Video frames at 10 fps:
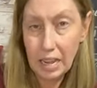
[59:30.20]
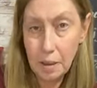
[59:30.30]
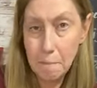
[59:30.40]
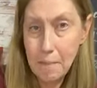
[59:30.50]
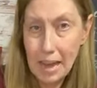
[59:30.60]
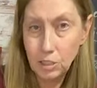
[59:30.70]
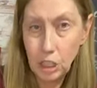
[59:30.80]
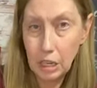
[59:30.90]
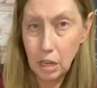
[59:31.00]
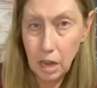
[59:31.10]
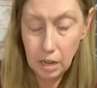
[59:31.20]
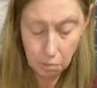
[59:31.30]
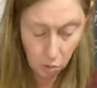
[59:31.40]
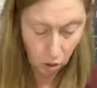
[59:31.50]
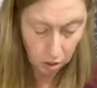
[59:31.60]
do it like a matching
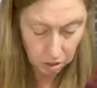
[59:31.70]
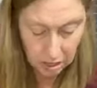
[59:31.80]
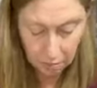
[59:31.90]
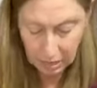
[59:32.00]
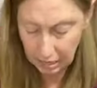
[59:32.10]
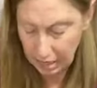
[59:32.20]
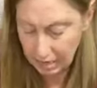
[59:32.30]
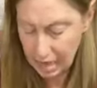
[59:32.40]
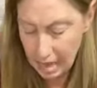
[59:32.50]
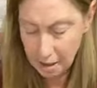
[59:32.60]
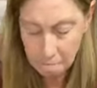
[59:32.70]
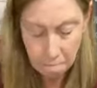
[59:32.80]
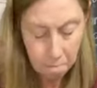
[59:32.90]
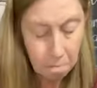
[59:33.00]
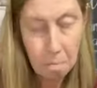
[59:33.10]
cutting board or something like
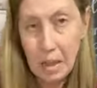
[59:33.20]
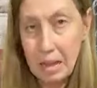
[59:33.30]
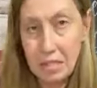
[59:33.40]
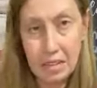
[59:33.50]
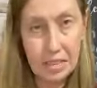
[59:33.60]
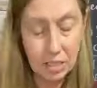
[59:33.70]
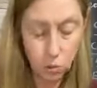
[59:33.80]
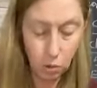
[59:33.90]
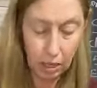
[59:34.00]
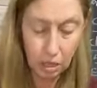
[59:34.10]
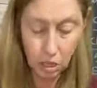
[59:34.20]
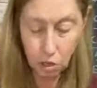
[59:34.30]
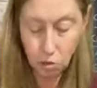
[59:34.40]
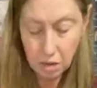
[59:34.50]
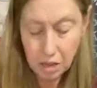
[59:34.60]
that. I think that's really
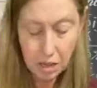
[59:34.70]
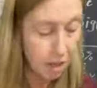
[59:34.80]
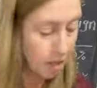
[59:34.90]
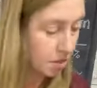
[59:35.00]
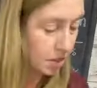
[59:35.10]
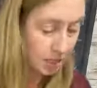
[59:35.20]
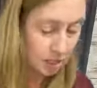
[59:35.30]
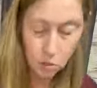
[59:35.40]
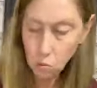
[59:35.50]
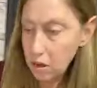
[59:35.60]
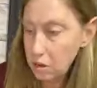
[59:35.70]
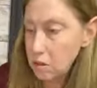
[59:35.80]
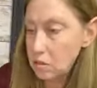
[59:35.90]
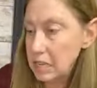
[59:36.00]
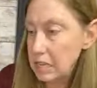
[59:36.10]
cute. This is
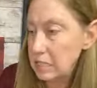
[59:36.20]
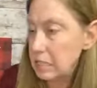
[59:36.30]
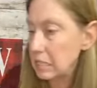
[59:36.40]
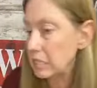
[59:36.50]
one of those